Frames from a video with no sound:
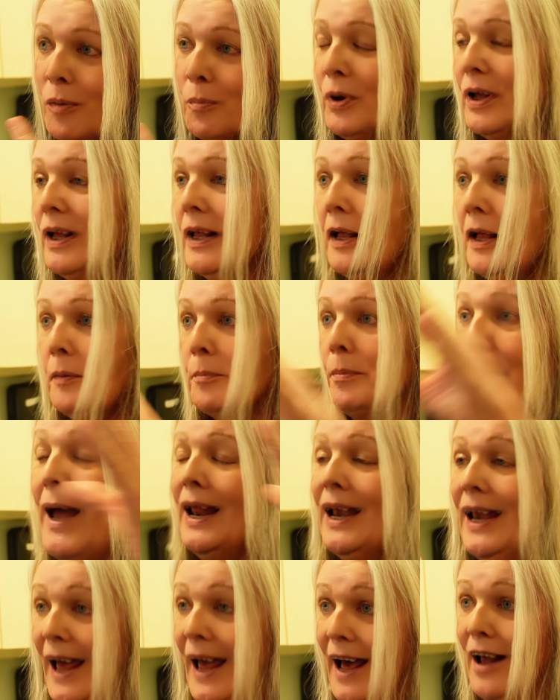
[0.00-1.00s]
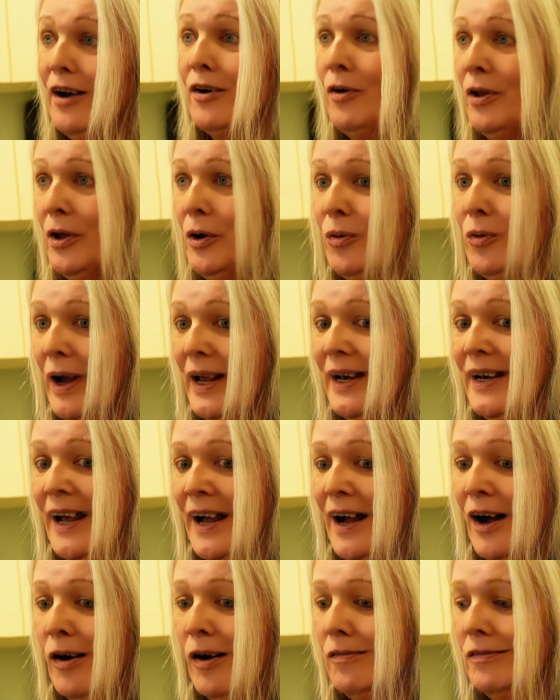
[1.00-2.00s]
But bilaterally right
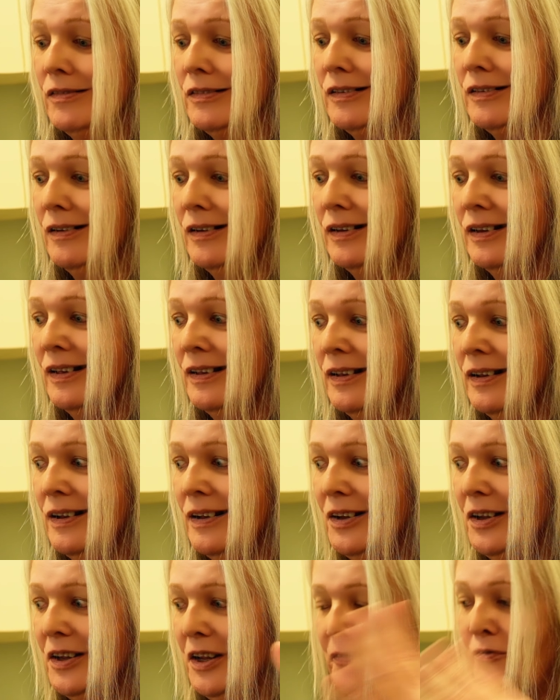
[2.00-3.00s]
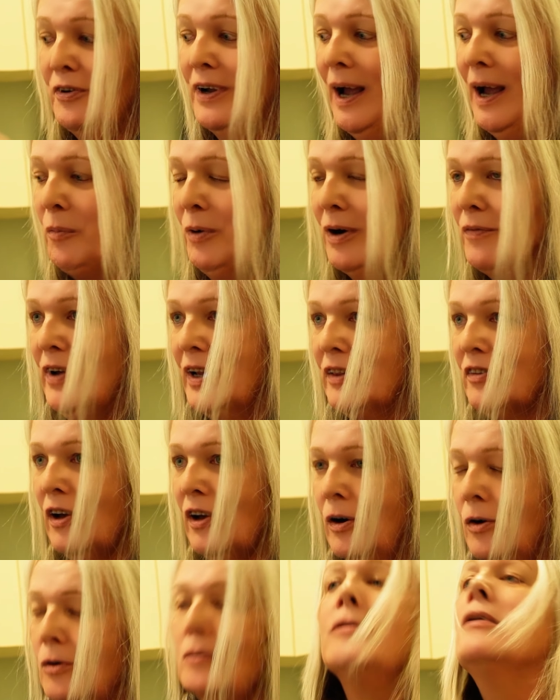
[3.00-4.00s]
now, if we got rid of that
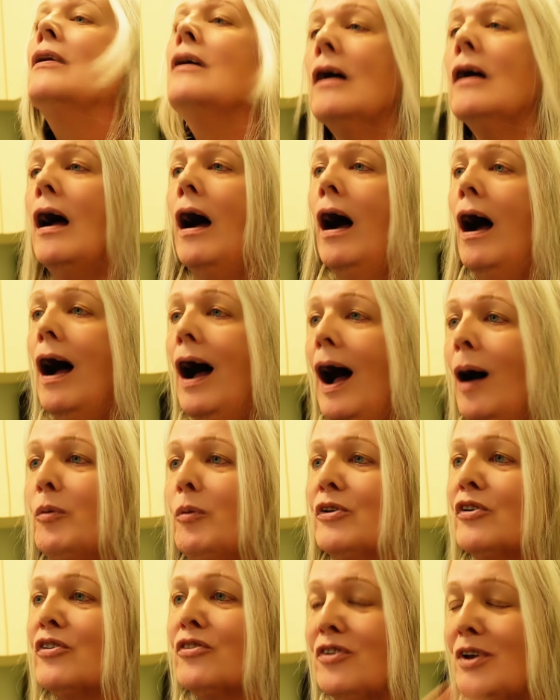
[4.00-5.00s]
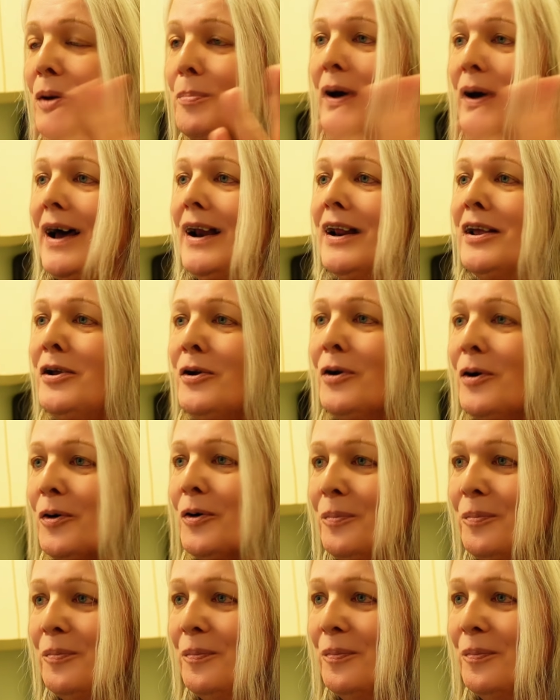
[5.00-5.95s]
tone, I would skip out of here.